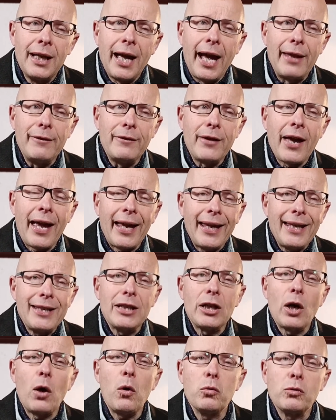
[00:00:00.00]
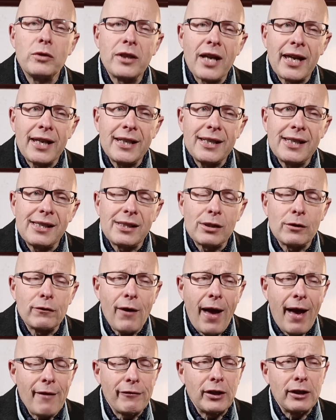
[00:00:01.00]
And that in the old days
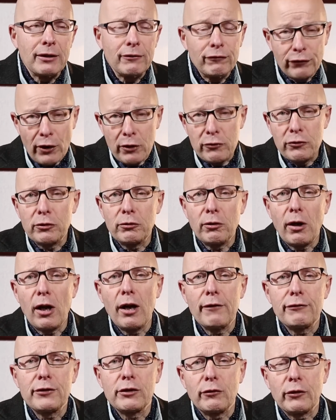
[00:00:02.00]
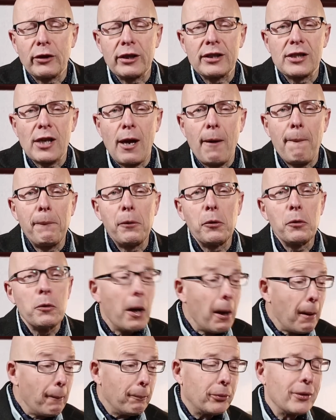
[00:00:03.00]
of having photographs, for example,